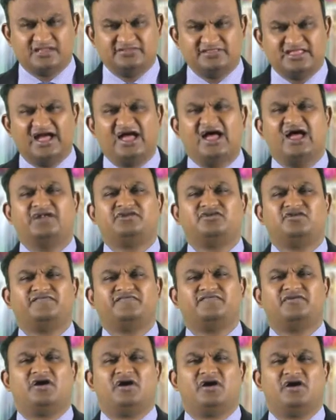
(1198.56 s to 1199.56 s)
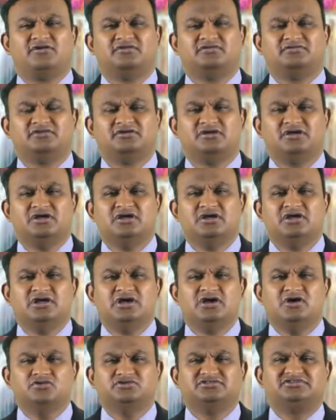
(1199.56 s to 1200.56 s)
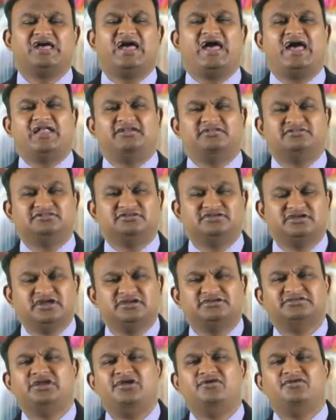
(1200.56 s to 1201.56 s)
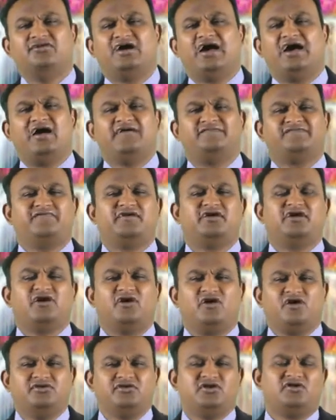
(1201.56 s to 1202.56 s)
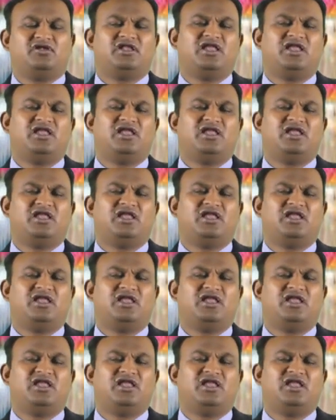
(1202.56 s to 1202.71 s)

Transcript: The hand of God. Whose hand do you have on your